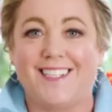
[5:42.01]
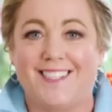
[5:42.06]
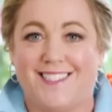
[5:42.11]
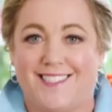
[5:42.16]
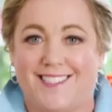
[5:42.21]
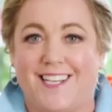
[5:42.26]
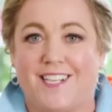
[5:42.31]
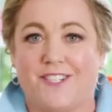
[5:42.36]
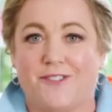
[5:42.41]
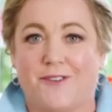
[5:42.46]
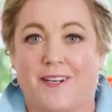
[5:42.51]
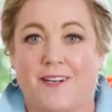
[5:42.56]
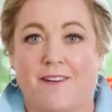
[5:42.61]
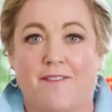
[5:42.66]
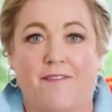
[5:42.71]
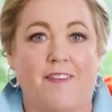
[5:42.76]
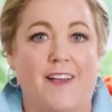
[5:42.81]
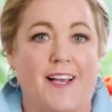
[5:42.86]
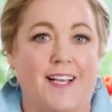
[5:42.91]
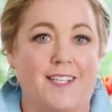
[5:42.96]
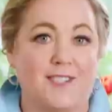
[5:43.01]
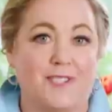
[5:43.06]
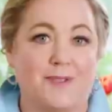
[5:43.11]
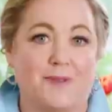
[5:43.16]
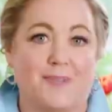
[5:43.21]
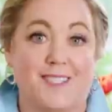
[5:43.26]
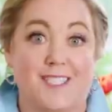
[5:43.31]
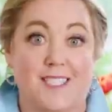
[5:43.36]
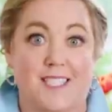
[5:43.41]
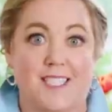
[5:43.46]
in saturated fat,
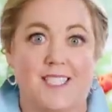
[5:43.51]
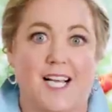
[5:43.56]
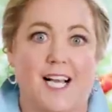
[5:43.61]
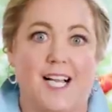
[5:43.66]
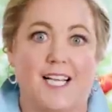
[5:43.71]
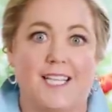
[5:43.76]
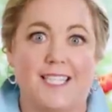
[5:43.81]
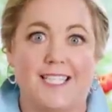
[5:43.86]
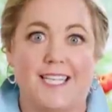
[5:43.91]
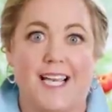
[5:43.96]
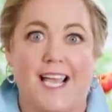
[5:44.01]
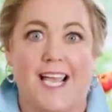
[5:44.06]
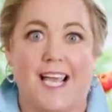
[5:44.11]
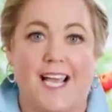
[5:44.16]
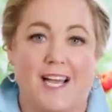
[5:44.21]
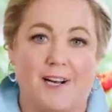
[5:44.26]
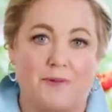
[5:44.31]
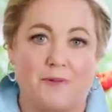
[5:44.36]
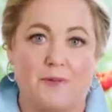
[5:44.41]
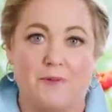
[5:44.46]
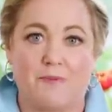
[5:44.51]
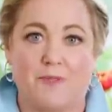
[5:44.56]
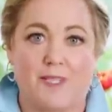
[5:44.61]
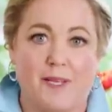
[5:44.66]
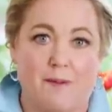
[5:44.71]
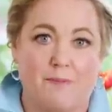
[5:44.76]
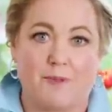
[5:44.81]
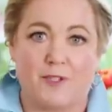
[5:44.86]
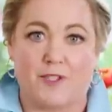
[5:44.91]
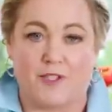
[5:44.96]
so it's solid at room
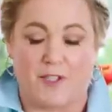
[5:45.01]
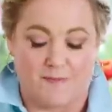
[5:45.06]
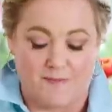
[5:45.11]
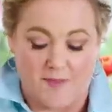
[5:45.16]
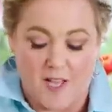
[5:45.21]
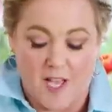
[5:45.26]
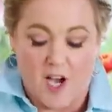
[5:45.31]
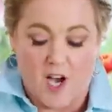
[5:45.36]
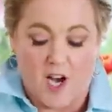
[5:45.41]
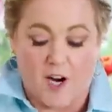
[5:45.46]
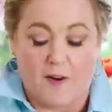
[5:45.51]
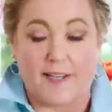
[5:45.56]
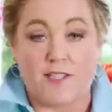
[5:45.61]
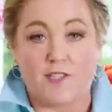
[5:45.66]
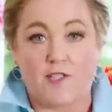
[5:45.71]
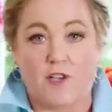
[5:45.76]
temperature. All right,